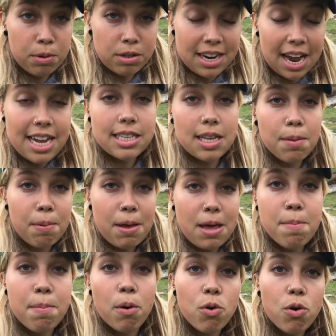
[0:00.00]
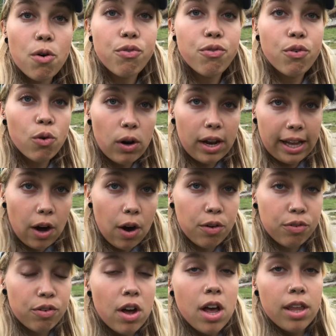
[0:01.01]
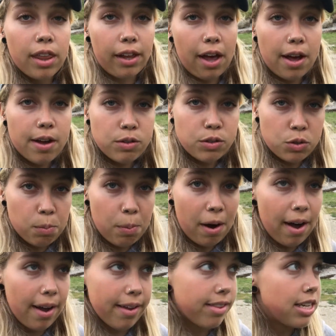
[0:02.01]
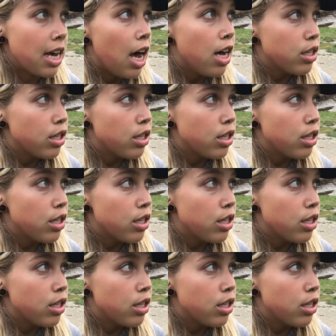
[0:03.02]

protecting people not falling off the coastal path.